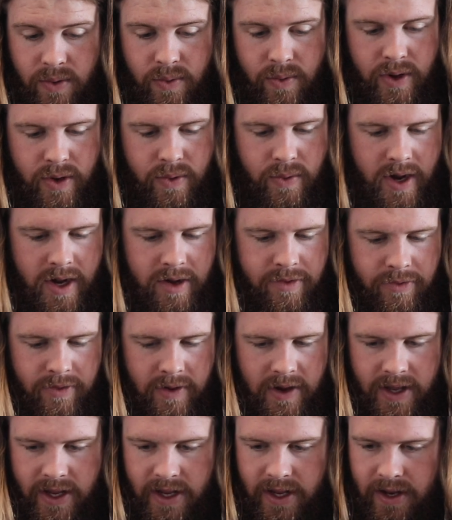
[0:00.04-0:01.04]

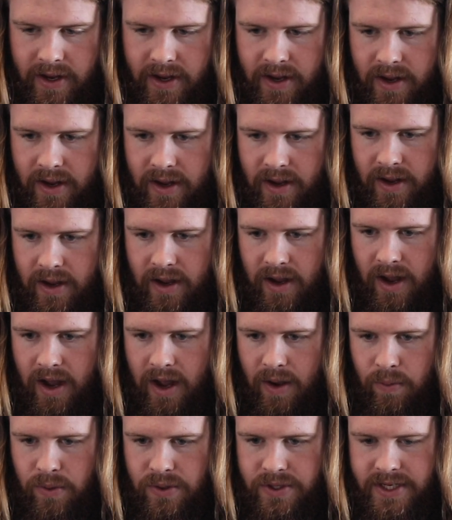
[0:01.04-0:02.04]
Regretfully,
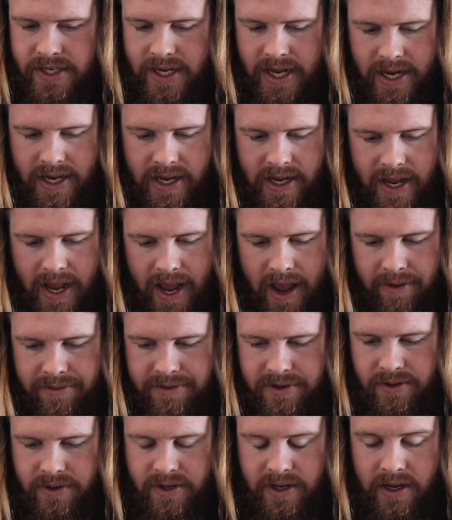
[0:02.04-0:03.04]
I will sadly
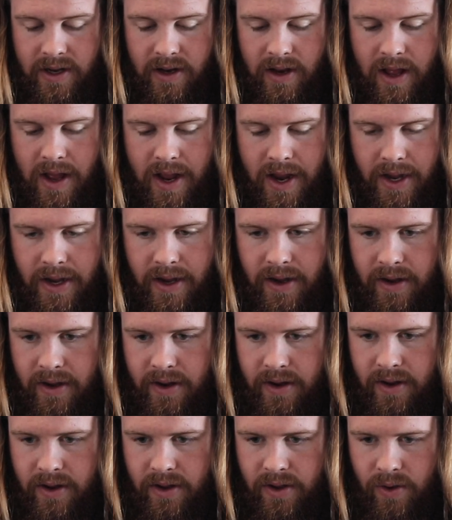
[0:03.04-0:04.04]
have to decline
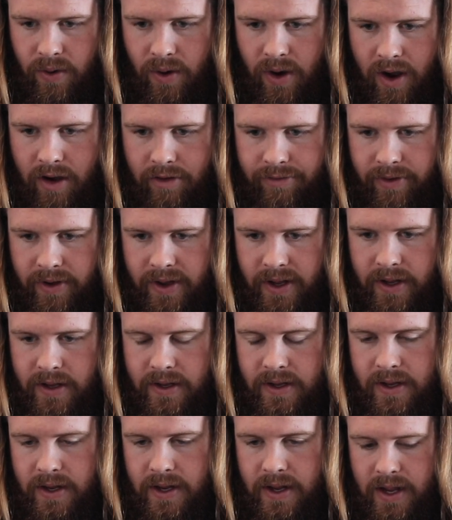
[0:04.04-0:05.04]
your
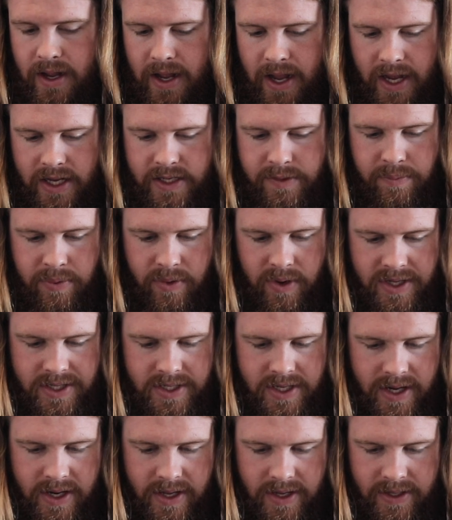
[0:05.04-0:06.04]
offer as
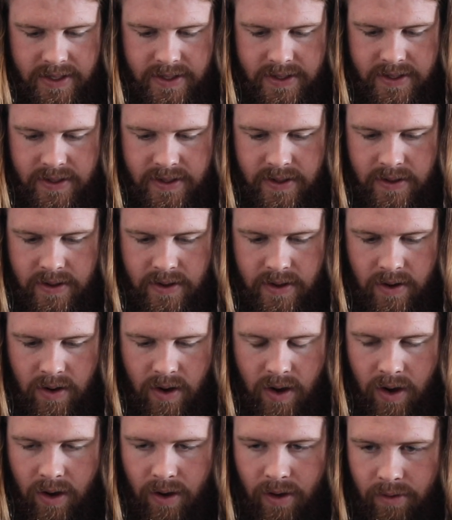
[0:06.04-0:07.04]
president
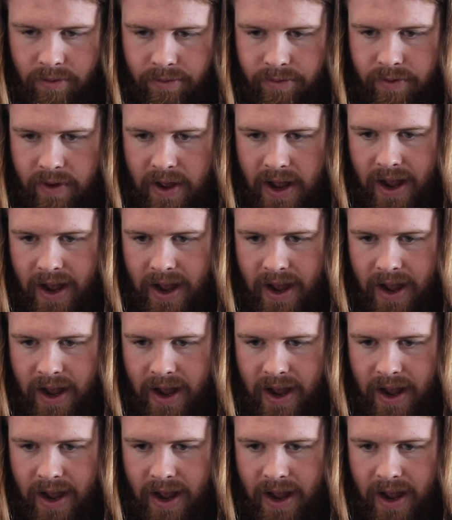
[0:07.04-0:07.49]
of